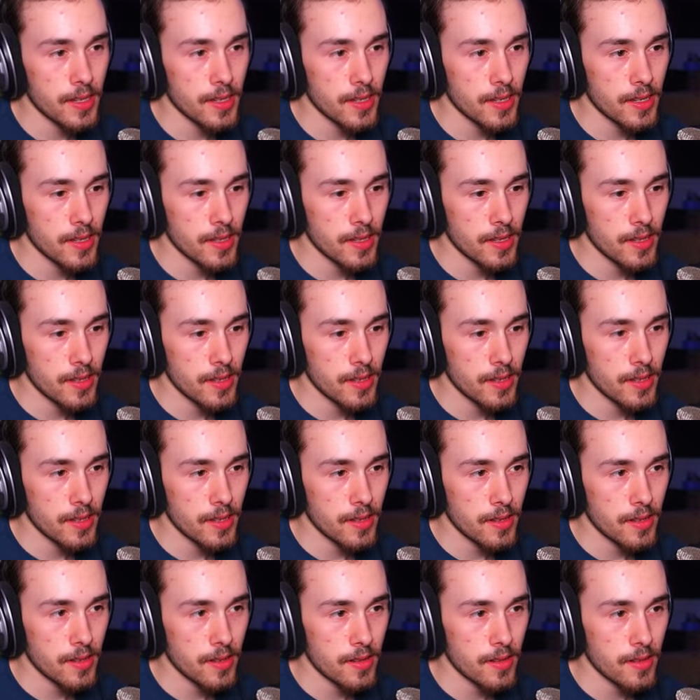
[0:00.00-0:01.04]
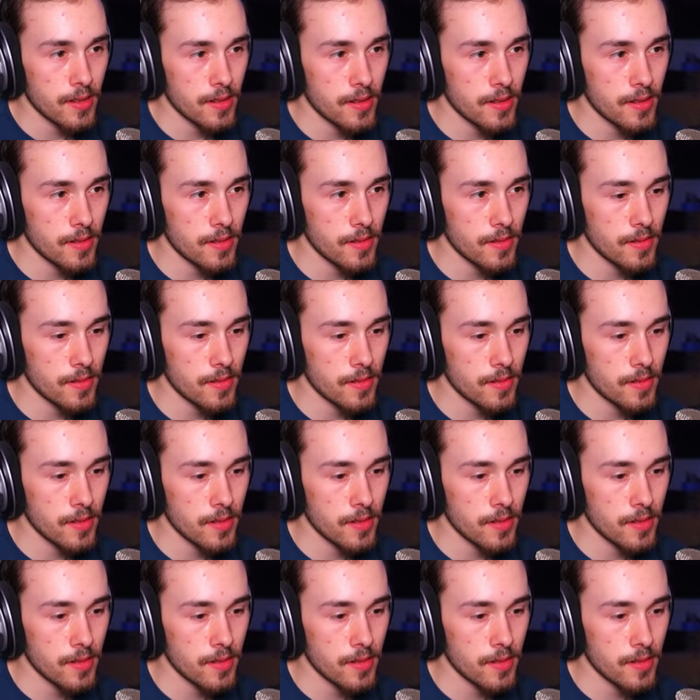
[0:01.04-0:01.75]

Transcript: [no speech]